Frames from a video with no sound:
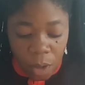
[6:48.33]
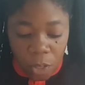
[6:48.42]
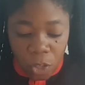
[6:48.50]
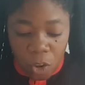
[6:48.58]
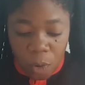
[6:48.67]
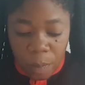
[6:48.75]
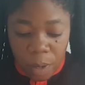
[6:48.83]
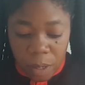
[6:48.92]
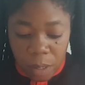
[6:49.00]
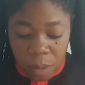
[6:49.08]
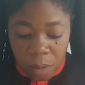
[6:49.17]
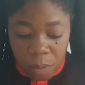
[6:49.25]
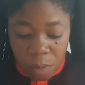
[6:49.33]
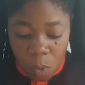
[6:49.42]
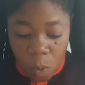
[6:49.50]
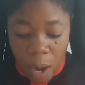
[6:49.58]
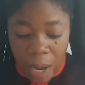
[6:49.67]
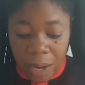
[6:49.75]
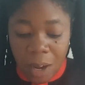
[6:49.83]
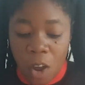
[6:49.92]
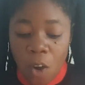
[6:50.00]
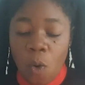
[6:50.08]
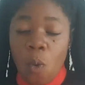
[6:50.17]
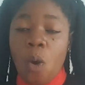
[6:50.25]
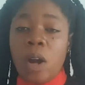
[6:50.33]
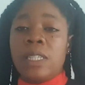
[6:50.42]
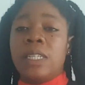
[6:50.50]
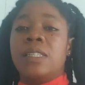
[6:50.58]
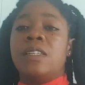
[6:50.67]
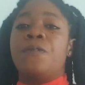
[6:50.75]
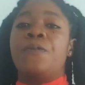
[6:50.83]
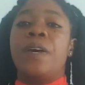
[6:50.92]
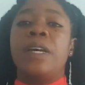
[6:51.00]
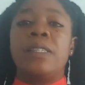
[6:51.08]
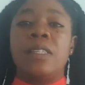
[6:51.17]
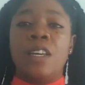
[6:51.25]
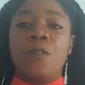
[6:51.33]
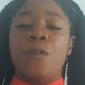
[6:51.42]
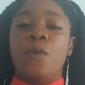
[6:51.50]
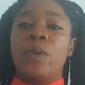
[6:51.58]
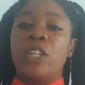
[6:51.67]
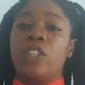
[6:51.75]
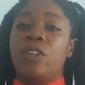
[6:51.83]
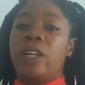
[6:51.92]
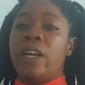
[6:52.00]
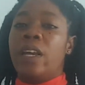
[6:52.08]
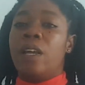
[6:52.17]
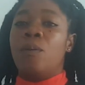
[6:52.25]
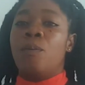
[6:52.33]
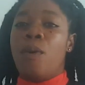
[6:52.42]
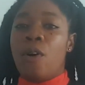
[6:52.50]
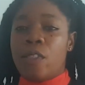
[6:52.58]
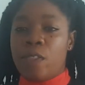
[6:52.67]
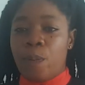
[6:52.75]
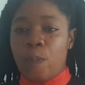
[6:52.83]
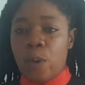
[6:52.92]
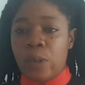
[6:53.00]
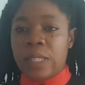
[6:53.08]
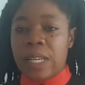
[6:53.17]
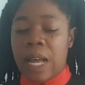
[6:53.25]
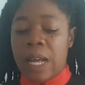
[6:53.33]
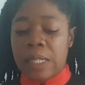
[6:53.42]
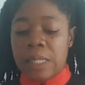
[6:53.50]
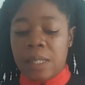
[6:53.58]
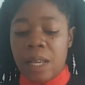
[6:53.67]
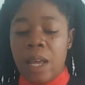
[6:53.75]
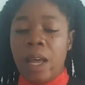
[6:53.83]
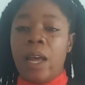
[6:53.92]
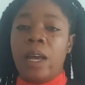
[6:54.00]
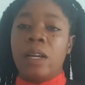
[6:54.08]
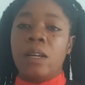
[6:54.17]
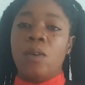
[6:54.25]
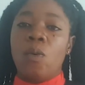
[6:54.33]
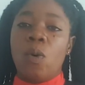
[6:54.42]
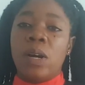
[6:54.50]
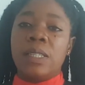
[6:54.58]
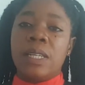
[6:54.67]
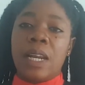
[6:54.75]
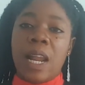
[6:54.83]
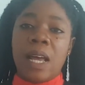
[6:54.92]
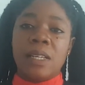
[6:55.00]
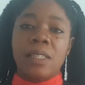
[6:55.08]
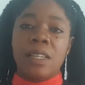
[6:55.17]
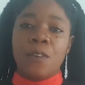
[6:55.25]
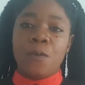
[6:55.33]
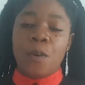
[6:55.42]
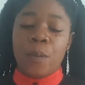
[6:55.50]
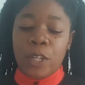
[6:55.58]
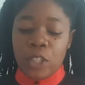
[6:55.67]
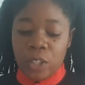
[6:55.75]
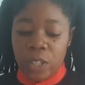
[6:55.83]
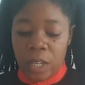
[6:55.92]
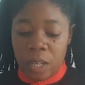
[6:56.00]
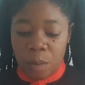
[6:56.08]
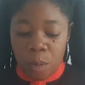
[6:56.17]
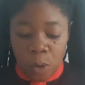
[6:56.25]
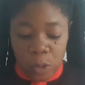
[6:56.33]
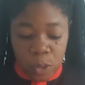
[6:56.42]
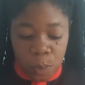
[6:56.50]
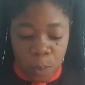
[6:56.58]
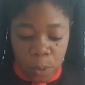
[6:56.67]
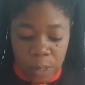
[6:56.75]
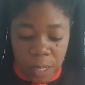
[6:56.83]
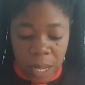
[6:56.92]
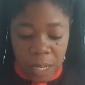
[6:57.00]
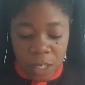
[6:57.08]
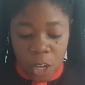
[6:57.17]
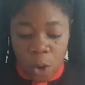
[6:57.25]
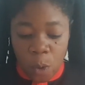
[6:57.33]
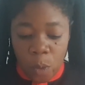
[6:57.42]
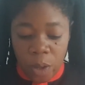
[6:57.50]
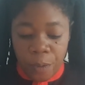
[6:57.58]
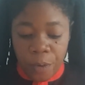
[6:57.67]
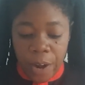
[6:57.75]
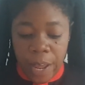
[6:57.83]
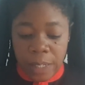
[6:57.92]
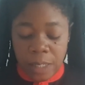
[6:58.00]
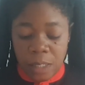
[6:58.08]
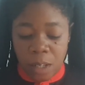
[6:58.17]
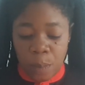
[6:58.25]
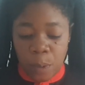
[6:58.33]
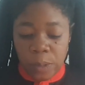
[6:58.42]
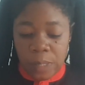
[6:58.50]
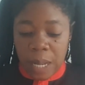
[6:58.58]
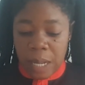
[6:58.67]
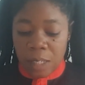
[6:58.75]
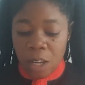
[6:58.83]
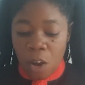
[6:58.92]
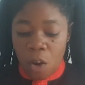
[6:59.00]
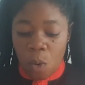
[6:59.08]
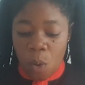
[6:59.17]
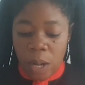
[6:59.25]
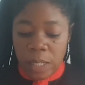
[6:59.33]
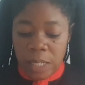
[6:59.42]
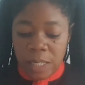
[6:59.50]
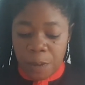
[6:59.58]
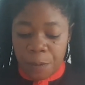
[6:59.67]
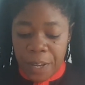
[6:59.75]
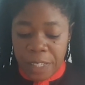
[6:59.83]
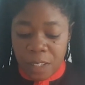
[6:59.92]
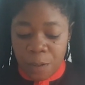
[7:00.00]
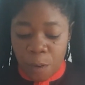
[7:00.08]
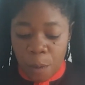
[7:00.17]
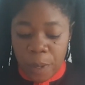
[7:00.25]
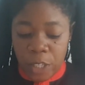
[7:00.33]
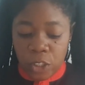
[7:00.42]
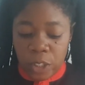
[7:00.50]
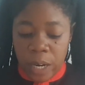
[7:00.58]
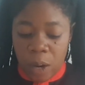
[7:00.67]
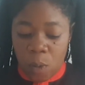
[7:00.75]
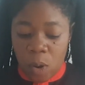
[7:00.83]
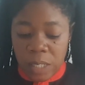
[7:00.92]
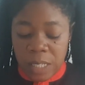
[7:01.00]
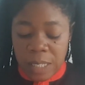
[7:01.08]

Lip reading: Number 1. What is the first information in both postcards? And what's the last information in both postcards? We've read the postcards. What is the first information and what is